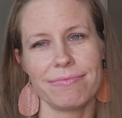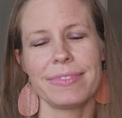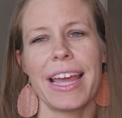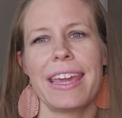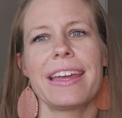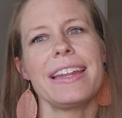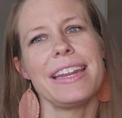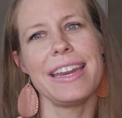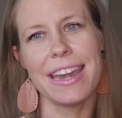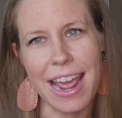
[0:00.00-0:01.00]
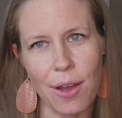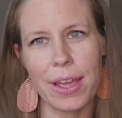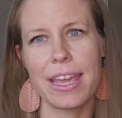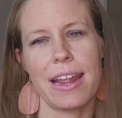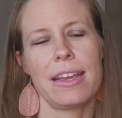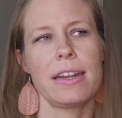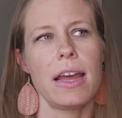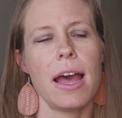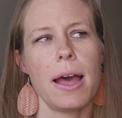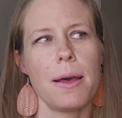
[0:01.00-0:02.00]
Like now I get it.
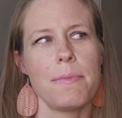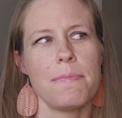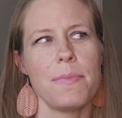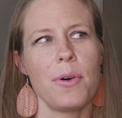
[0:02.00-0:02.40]
Um,